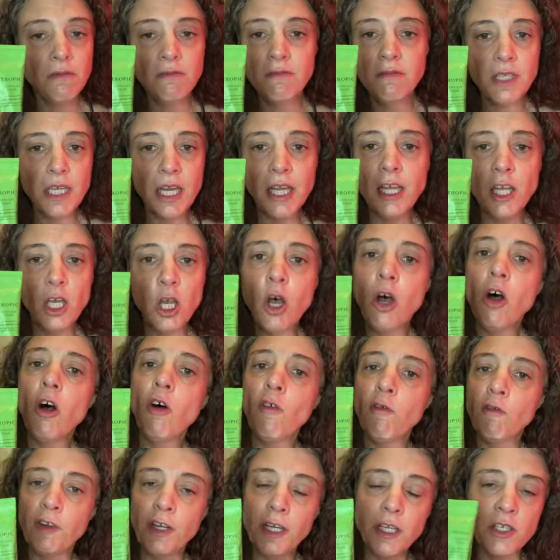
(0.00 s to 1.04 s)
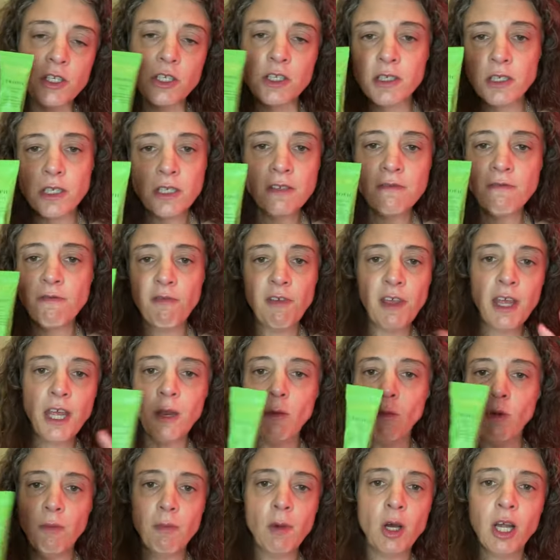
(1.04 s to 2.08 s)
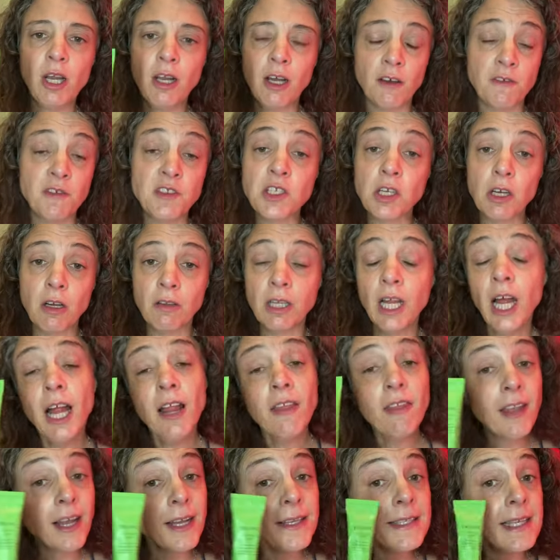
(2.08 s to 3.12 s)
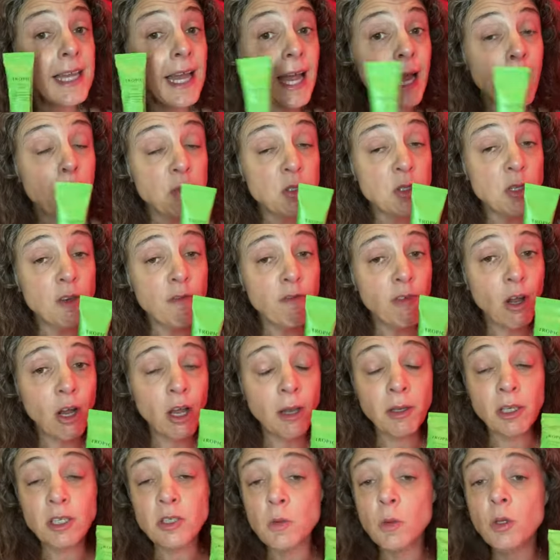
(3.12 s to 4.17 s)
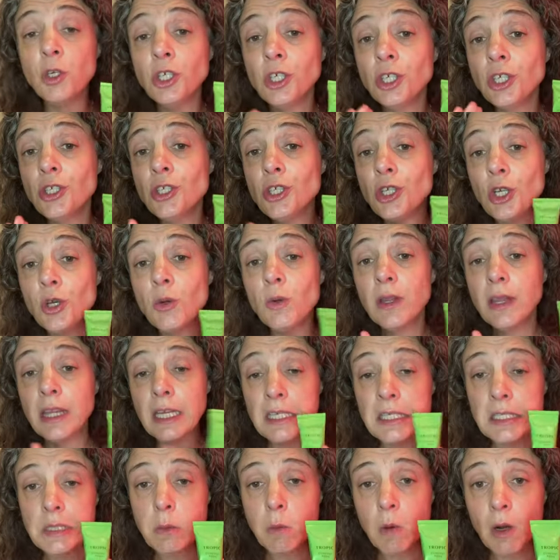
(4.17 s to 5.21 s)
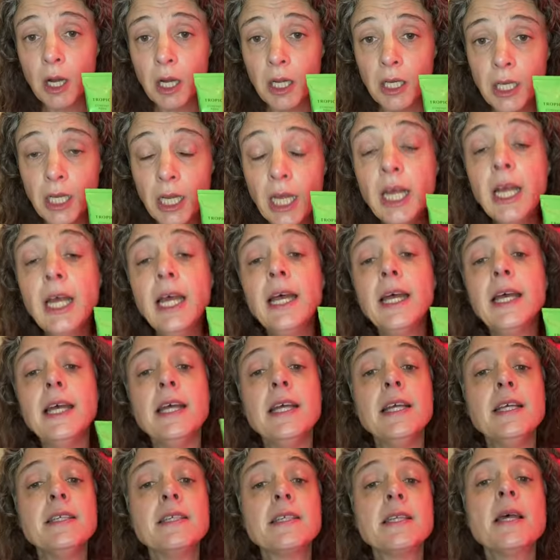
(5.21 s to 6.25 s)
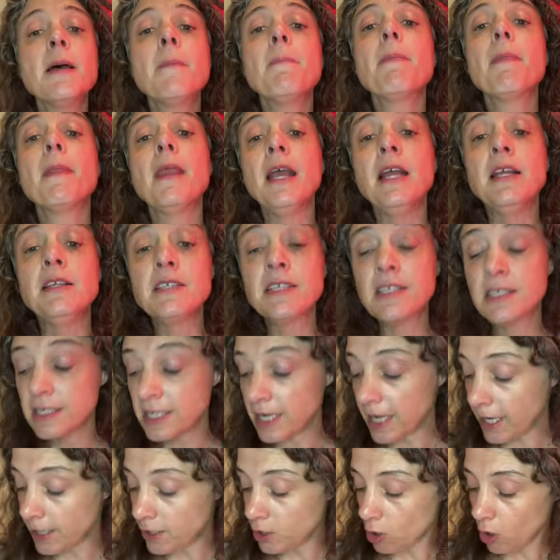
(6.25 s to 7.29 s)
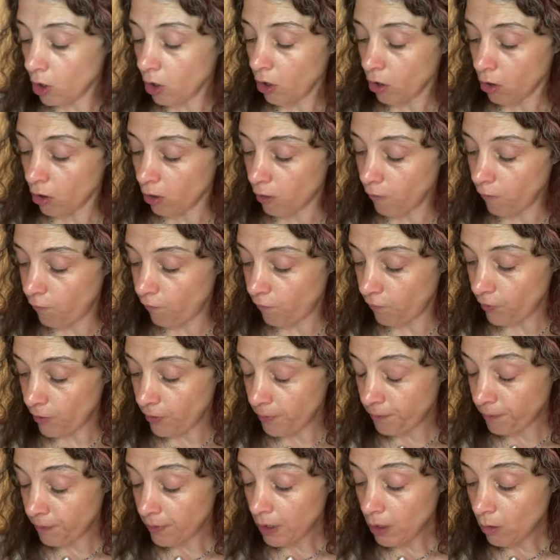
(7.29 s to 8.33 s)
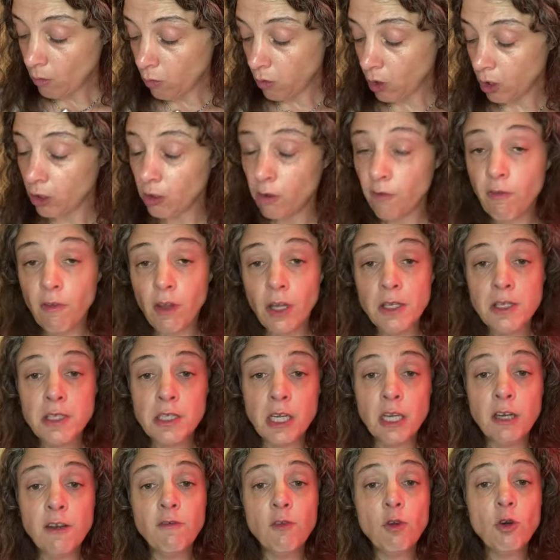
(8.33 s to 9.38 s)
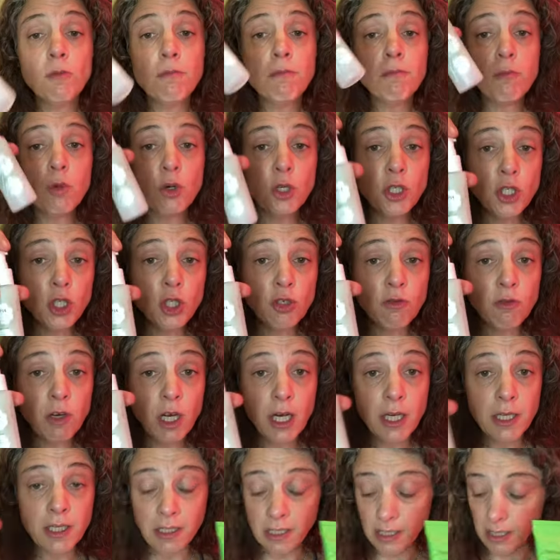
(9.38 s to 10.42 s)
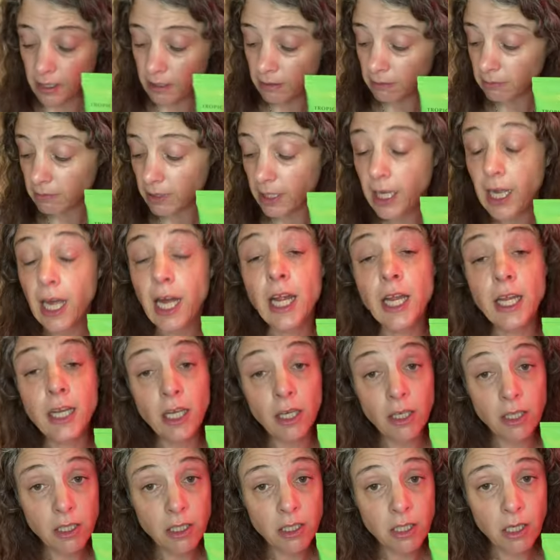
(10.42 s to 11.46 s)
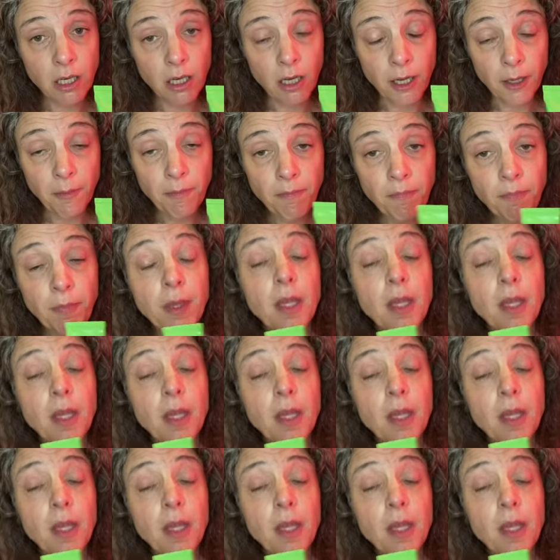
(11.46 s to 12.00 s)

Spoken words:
take it off, and it just doesn't fit in with my lifestyle. That's absolutely fine, because what you can do with this one is instead of your moisturiser at night time,